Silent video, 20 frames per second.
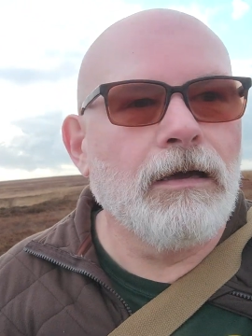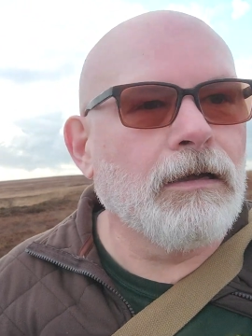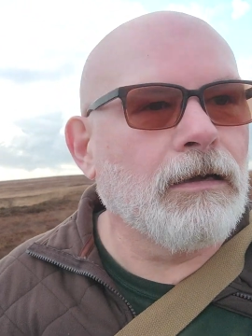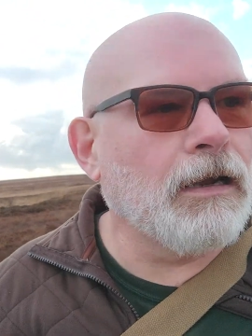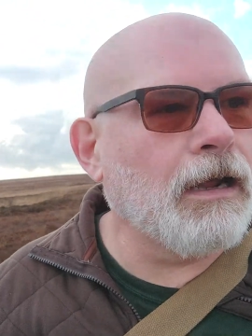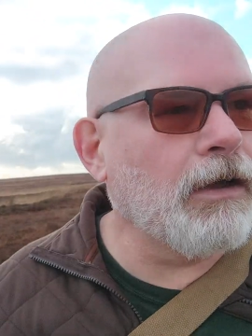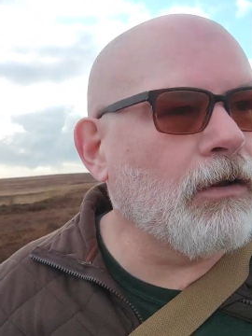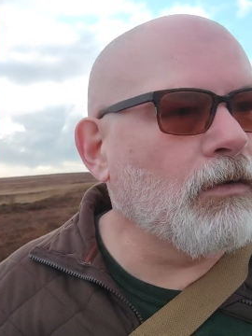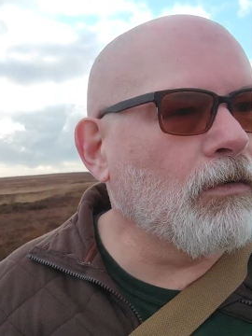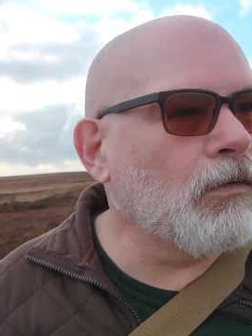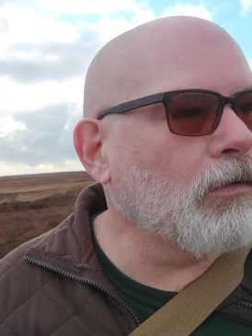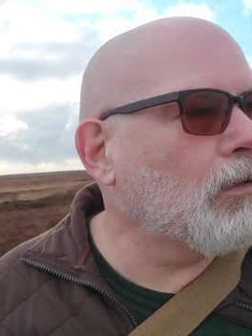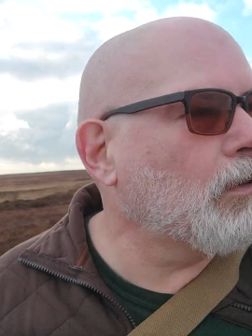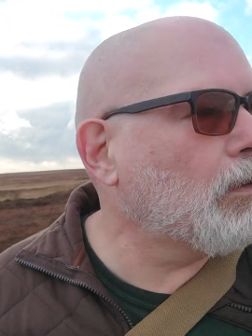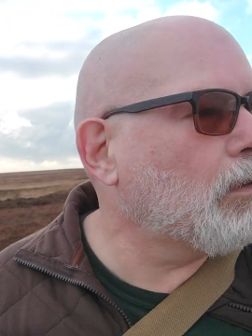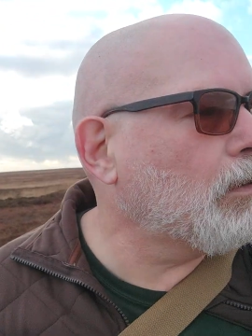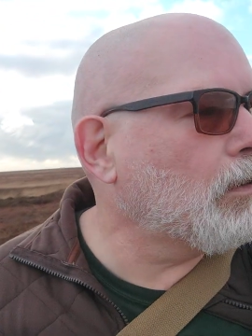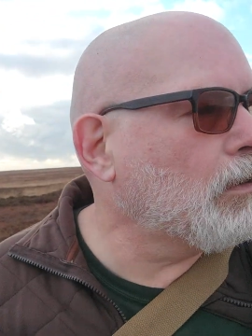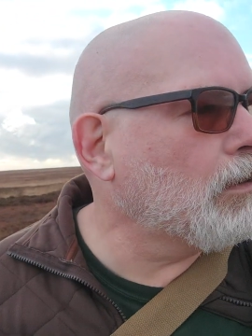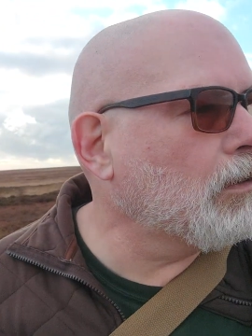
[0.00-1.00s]
Now,
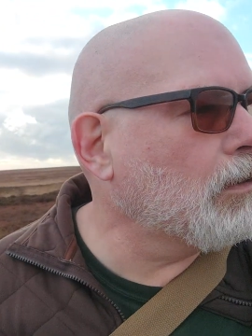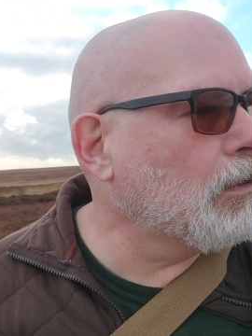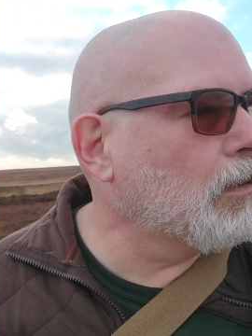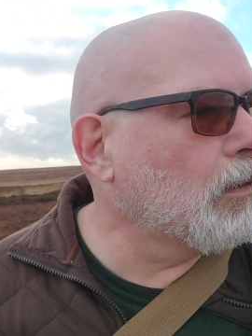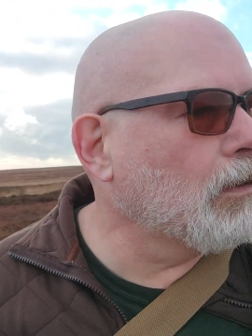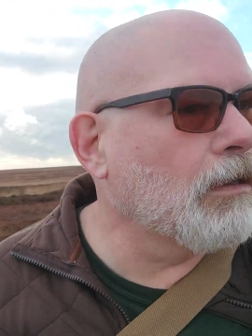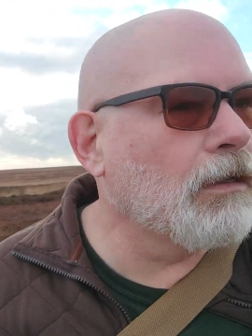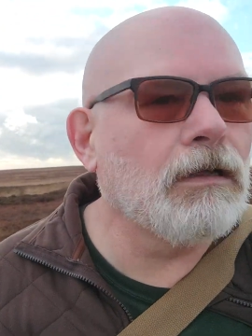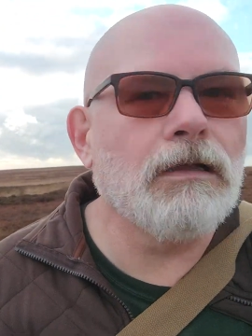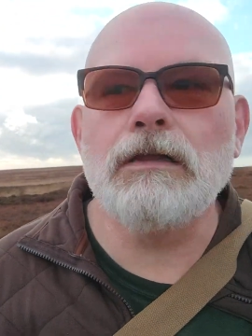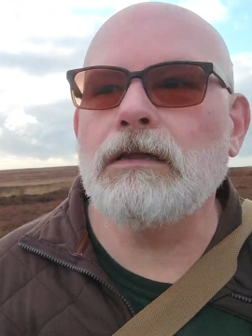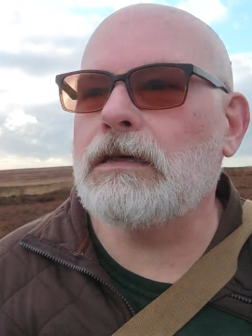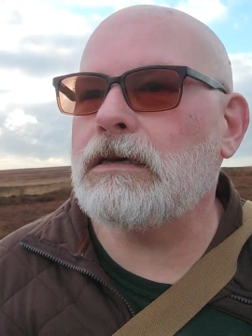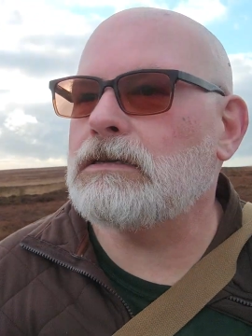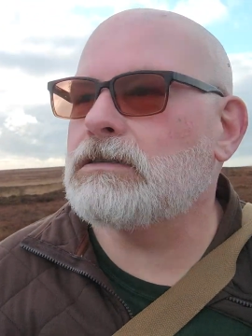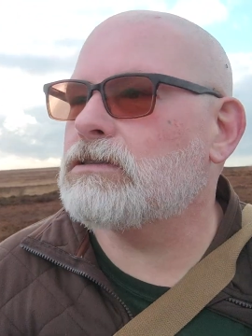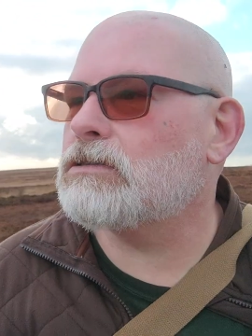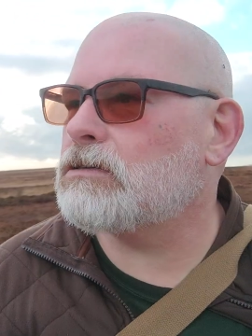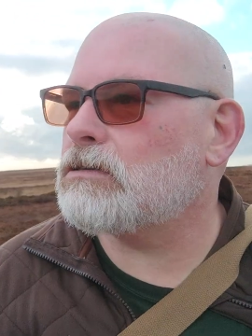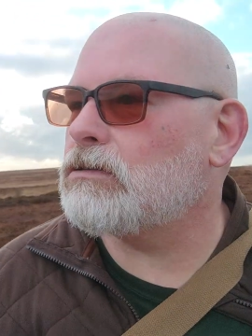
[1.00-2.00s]

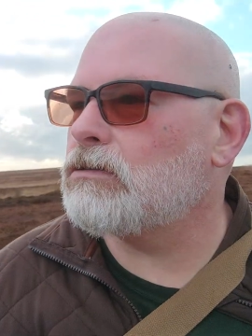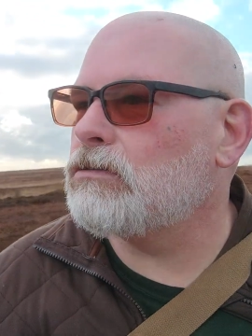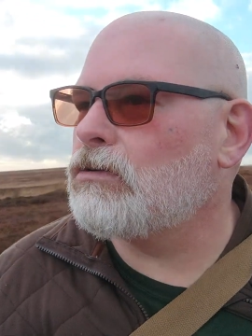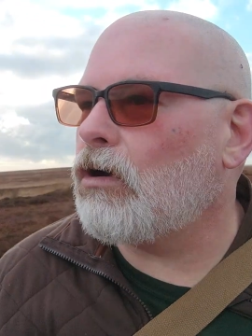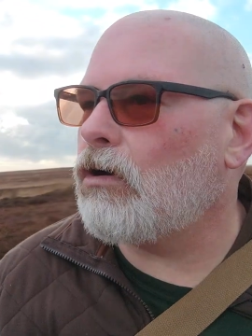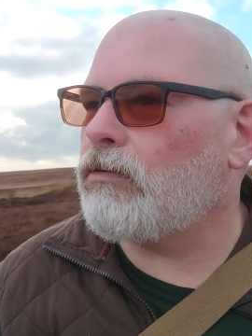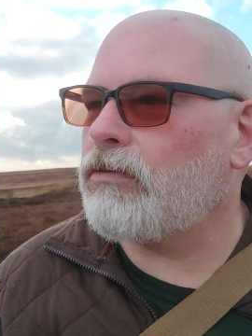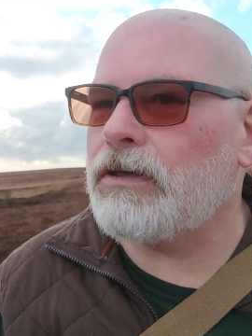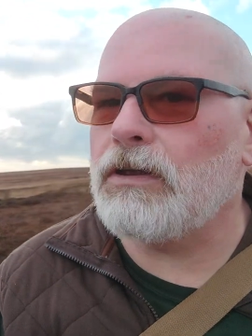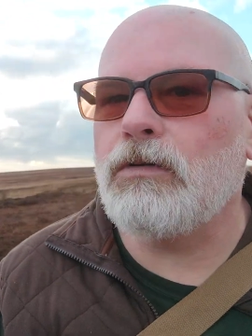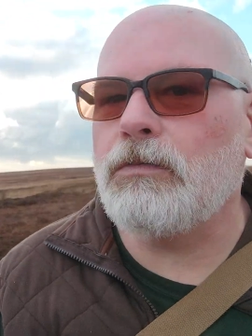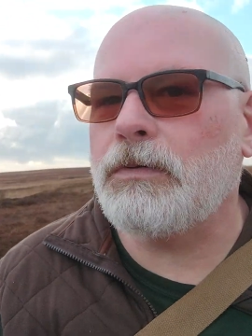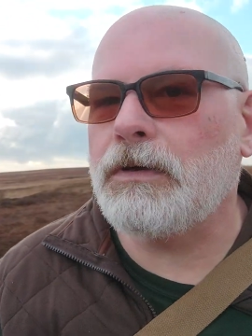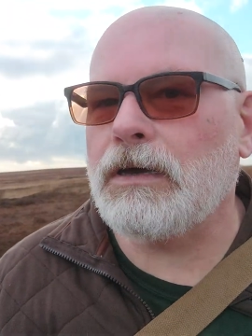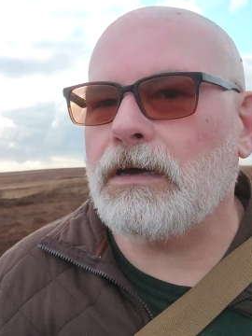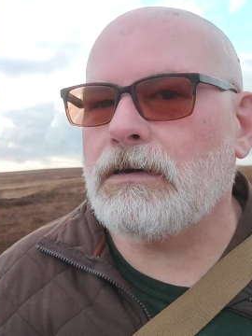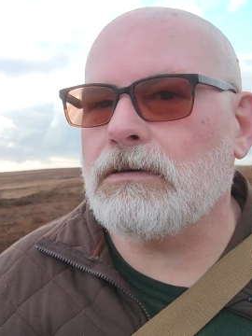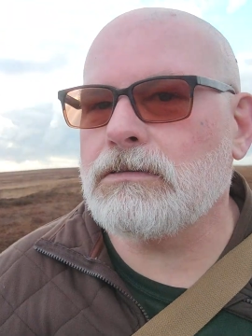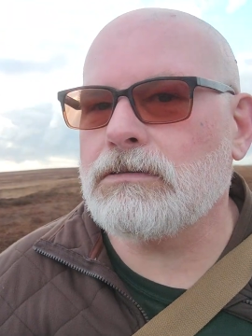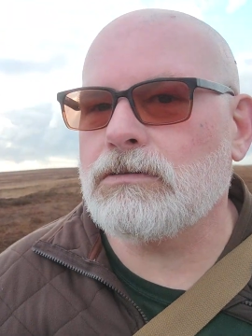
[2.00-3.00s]
there's nothing up
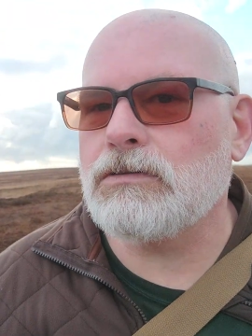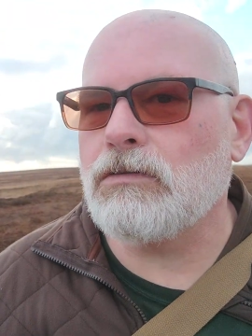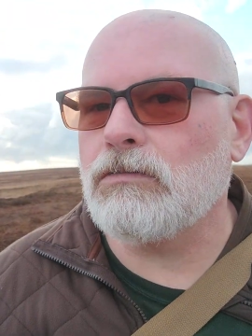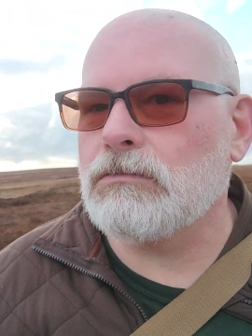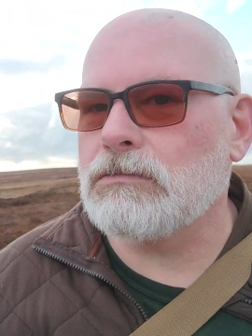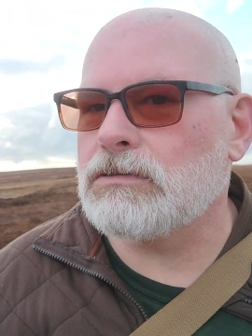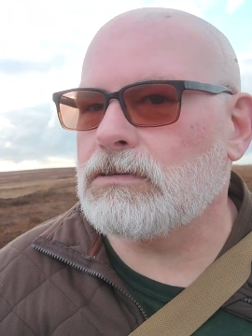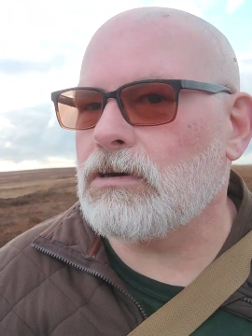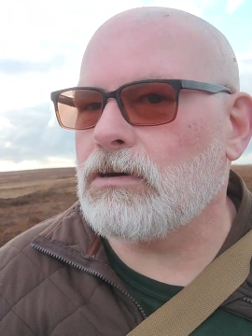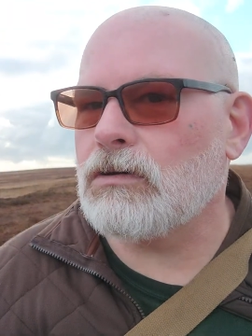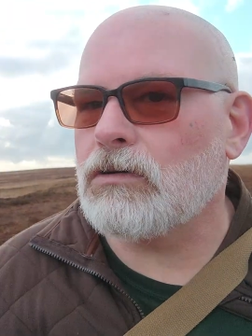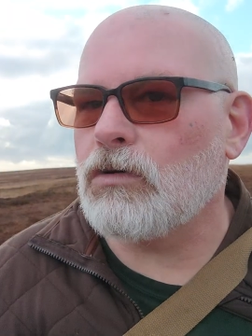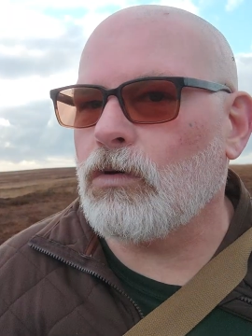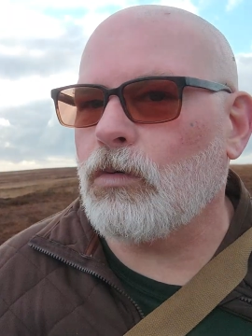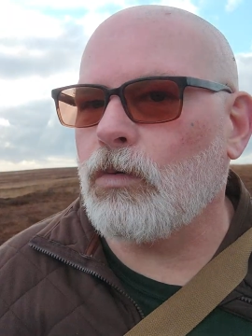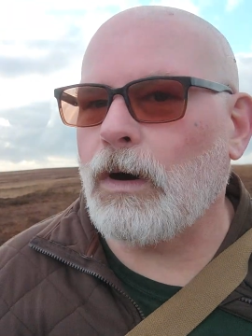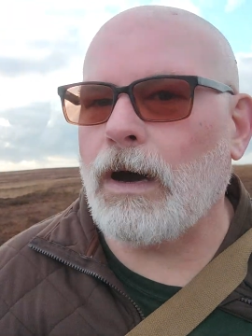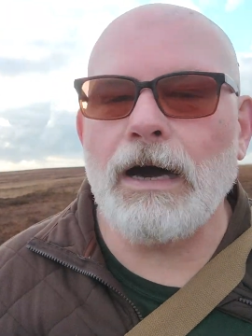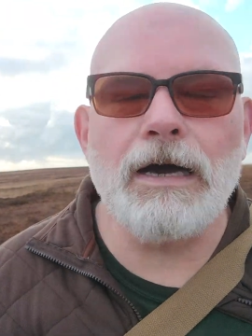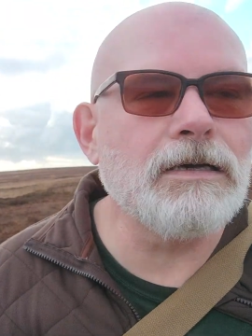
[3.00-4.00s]
here stone
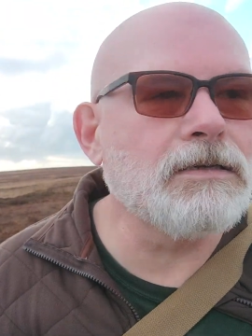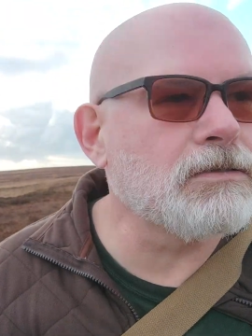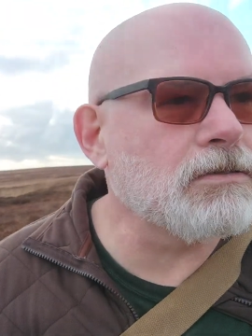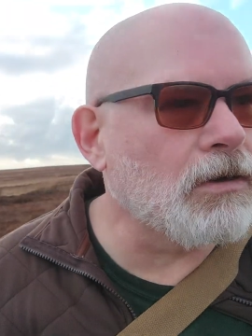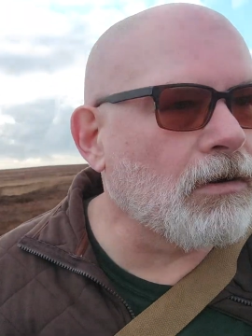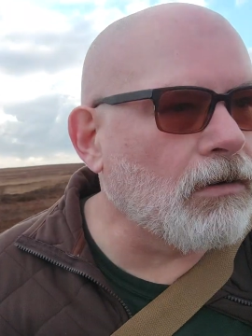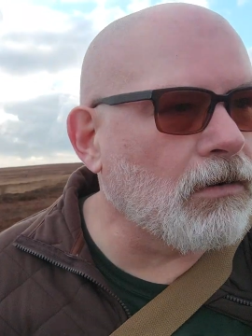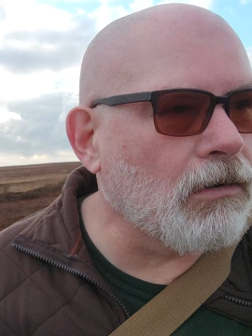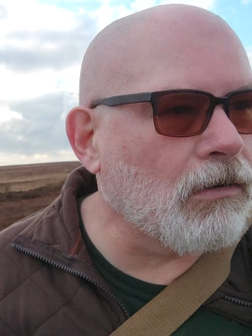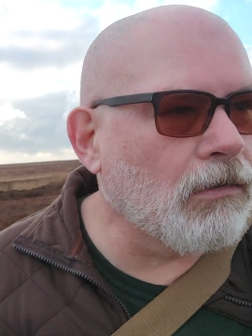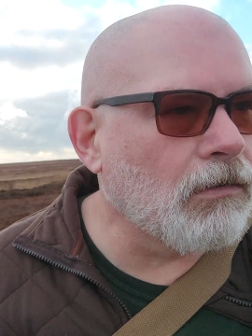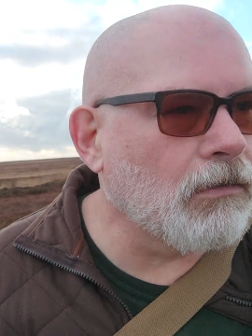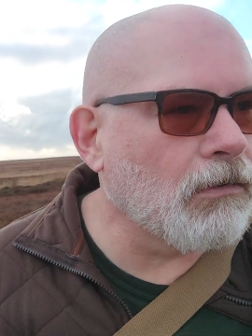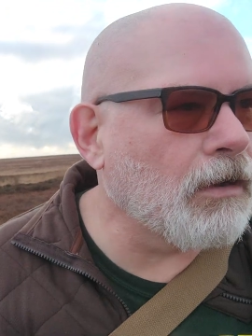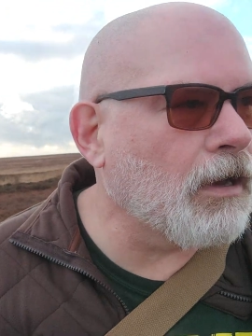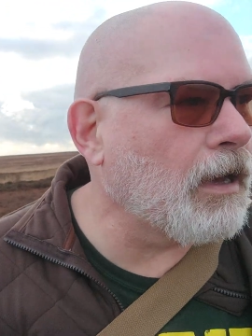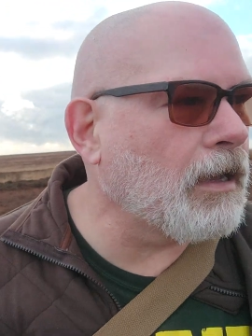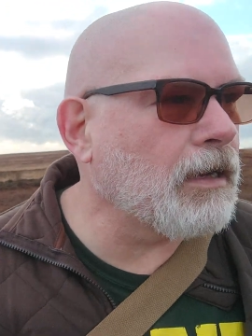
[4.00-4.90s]
circle wise or